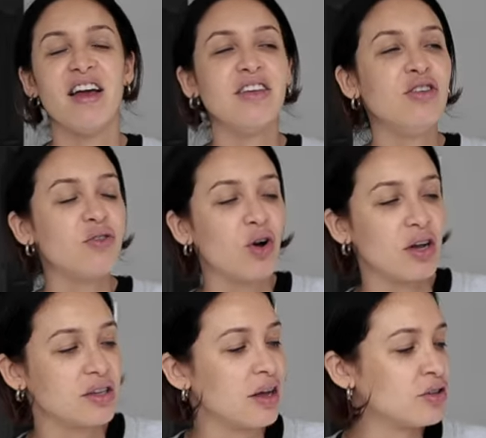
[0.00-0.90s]
You've
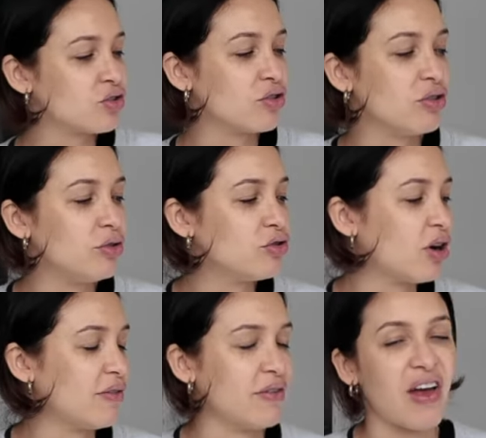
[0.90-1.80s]
got a
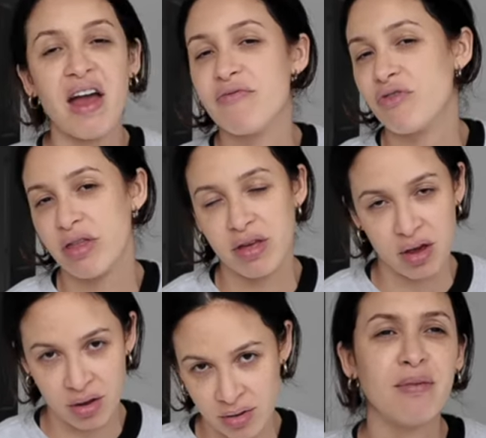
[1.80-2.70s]
screwdriver for
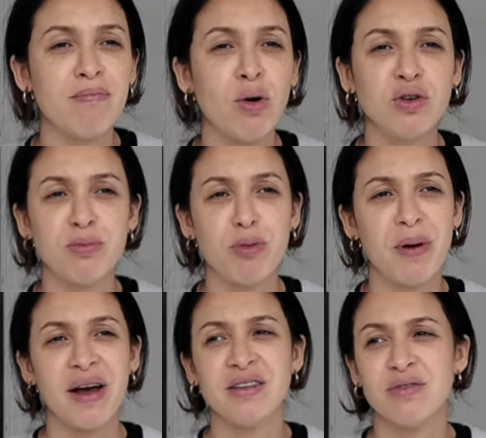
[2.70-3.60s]
everything. Multiple
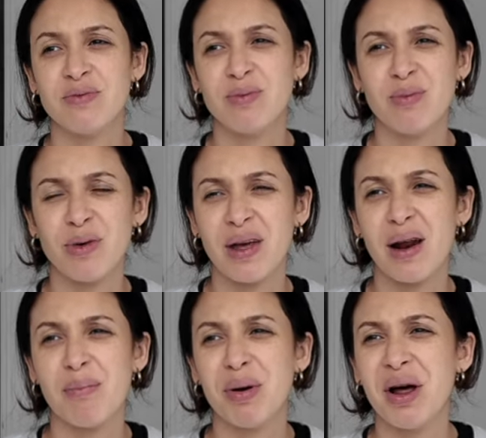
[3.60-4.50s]
pairs of, what are they,
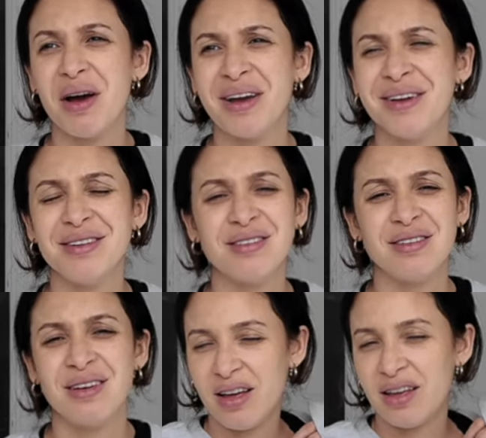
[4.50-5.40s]
like pliers?